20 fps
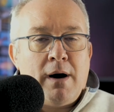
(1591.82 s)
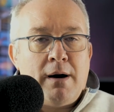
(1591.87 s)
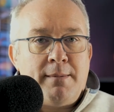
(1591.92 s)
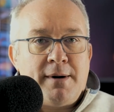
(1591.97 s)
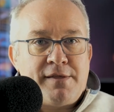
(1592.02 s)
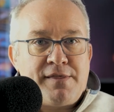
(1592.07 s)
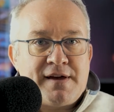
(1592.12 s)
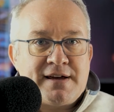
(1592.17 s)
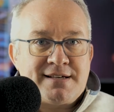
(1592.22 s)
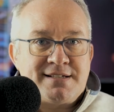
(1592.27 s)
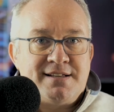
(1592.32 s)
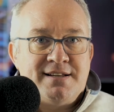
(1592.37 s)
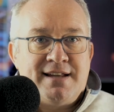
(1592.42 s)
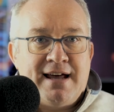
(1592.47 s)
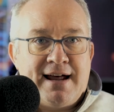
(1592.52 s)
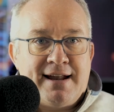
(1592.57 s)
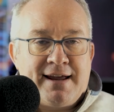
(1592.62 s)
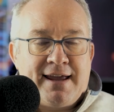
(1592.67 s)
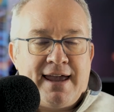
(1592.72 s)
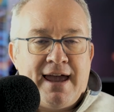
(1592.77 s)
Well, my thanks to
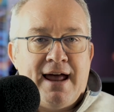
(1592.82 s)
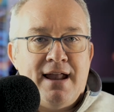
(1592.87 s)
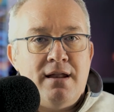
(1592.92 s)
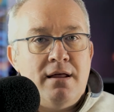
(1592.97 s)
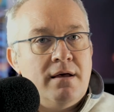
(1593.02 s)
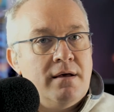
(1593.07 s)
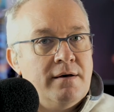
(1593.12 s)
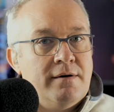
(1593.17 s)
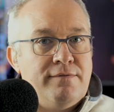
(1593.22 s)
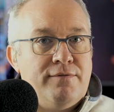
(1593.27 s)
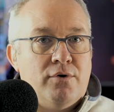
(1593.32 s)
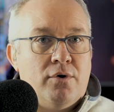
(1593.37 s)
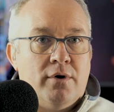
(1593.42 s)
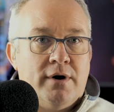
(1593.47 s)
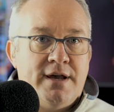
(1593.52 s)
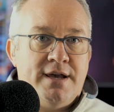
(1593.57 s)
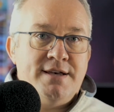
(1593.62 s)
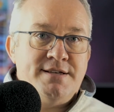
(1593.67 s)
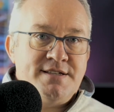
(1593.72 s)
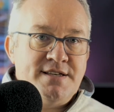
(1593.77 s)
Dan again
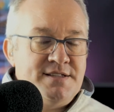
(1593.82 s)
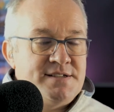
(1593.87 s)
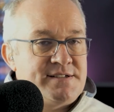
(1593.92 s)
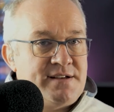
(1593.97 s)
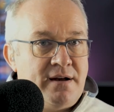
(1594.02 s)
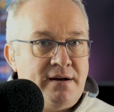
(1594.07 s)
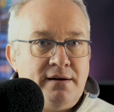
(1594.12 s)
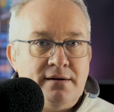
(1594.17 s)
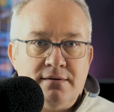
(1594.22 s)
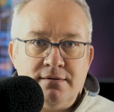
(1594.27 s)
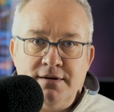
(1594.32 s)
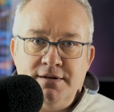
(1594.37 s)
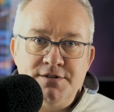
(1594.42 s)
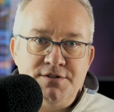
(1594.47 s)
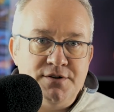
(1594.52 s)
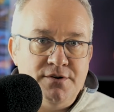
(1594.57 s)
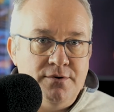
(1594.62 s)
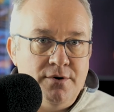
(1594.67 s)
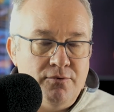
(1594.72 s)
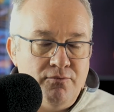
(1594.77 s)
for his insight
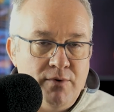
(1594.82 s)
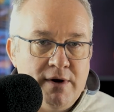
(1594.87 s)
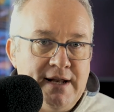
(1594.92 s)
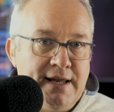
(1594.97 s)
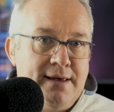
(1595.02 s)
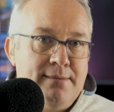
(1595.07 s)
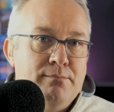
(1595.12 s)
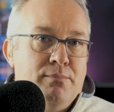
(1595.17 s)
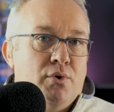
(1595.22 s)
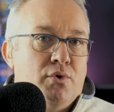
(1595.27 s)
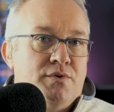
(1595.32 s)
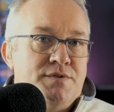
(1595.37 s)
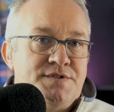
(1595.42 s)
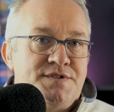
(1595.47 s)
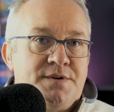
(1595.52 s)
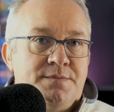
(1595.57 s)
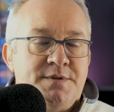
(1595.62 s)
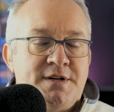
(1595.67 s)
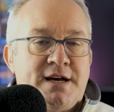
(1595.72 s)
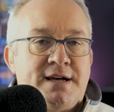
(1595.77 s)
into a really
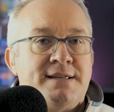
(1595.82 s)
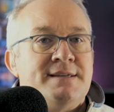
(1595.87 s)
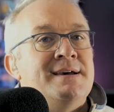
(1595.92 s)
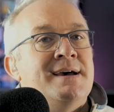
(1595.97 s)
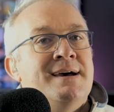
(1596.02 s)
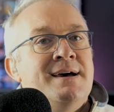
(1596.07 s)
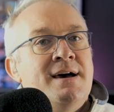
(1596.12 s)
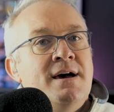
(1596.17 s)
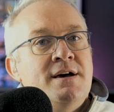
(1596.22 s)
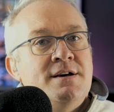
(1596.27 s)
important subject.